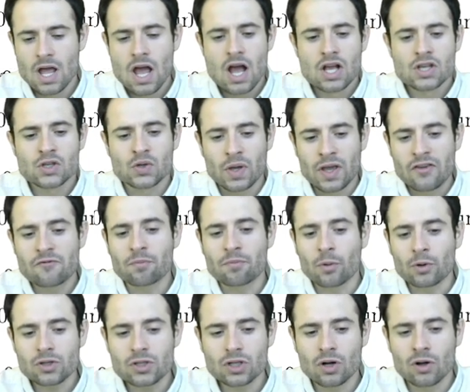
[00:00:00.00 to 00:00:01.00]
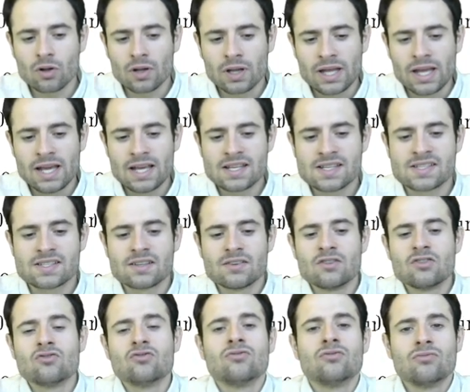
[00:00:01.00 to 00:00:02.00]
So if Portugal is
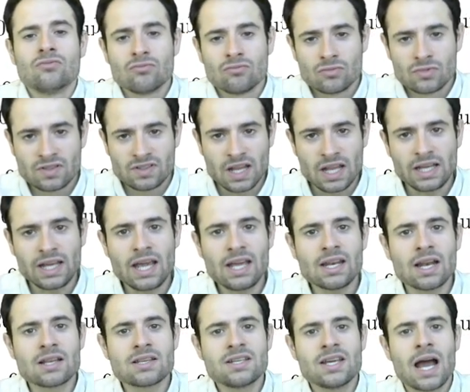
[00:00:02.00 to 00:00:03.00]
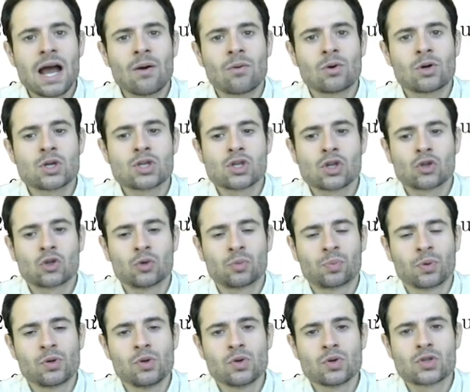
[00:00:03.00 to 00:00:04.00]
taking 90 hours to
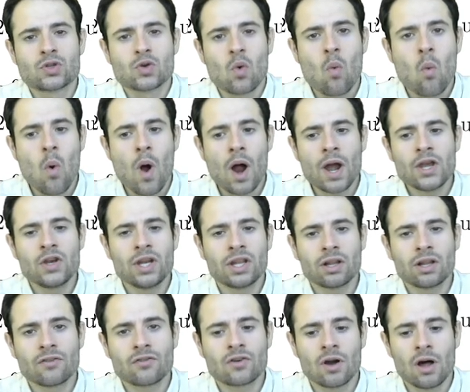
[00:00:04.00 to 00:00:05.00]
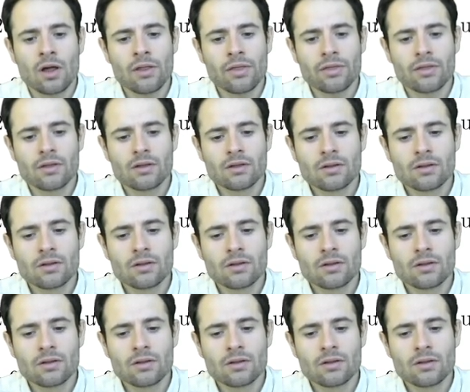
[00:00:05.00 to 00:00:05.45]
produce one unit of cloth,